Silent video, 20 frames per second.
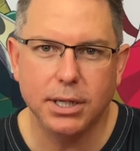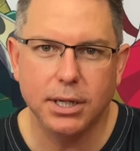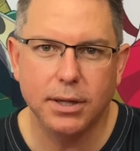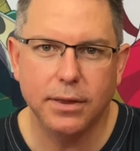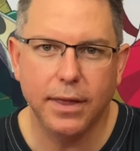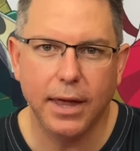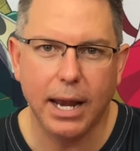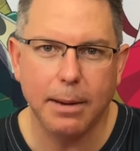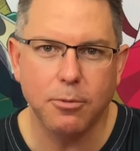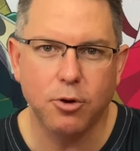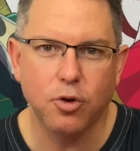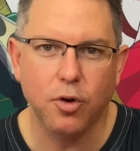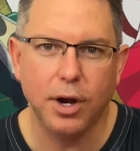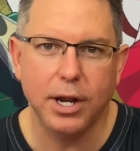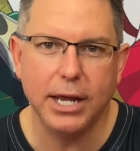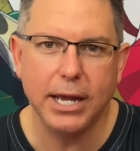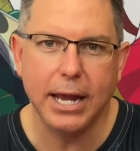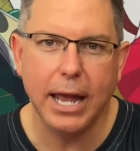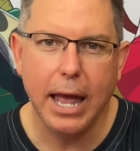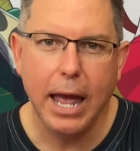that I'm
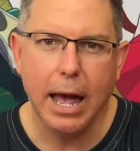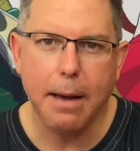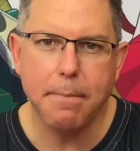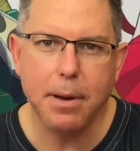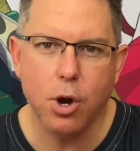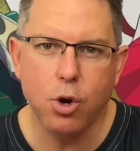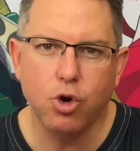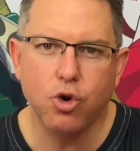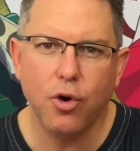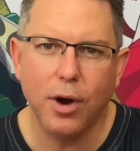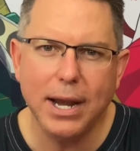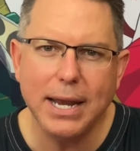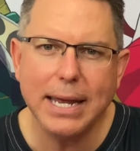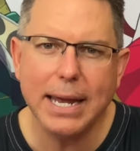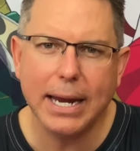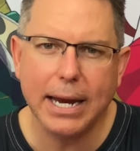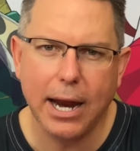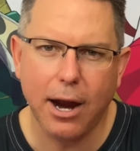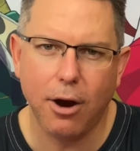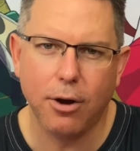creating about creating a
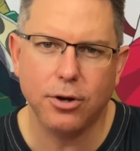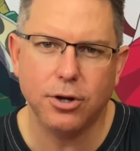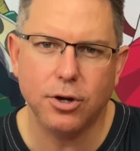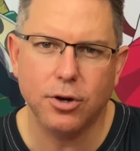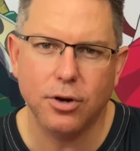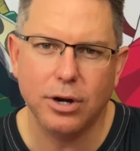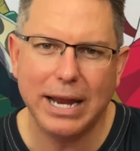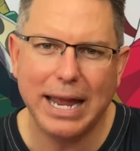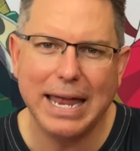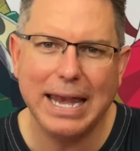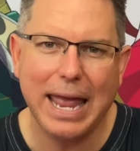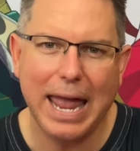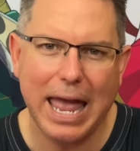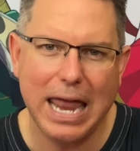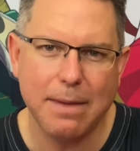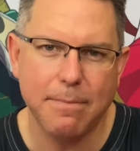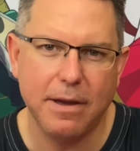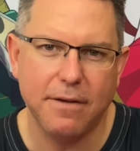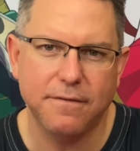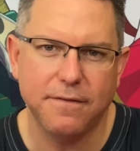character in
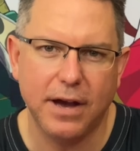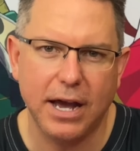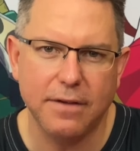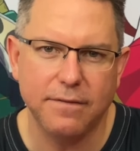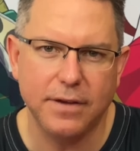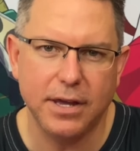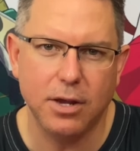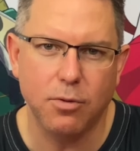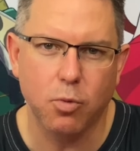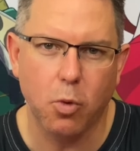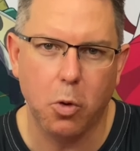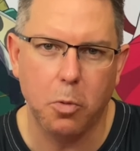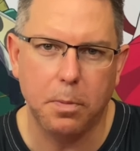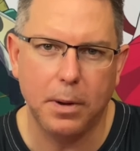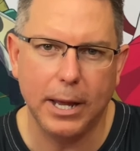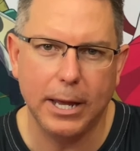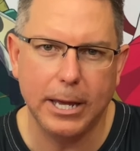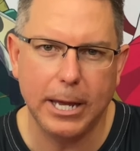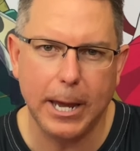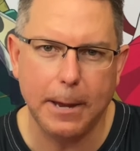Anime 5e
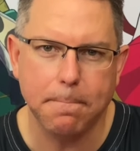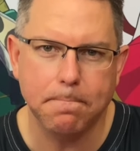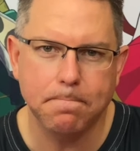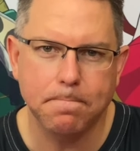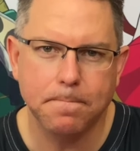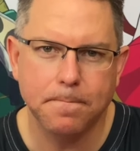role-playing game.